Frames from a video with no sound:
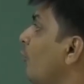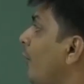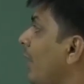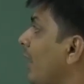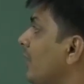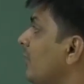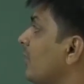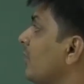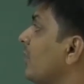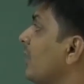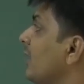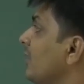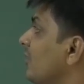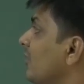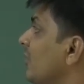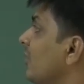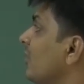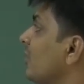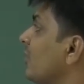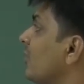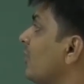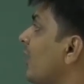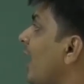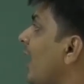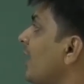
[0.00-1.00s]
wet
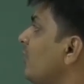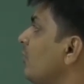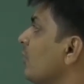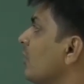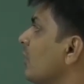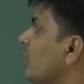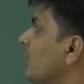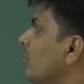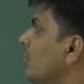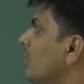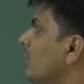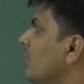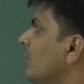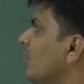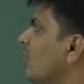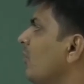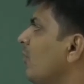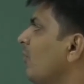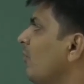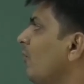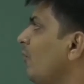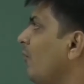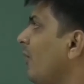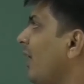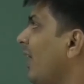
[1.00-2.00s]
kitten cry to come in.
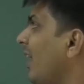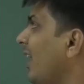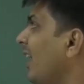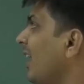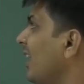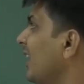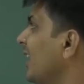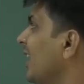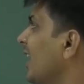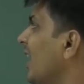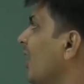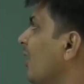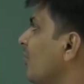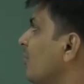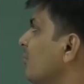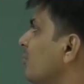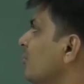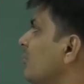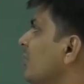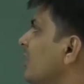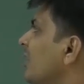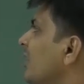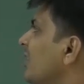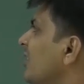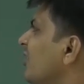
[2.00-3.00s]
Well,
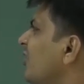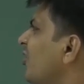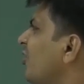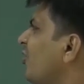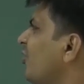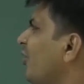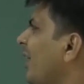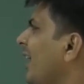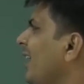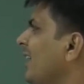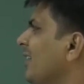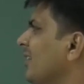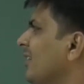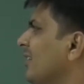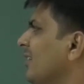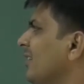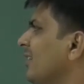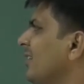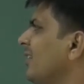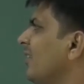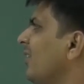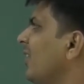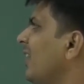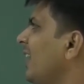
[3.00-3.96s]
the rain.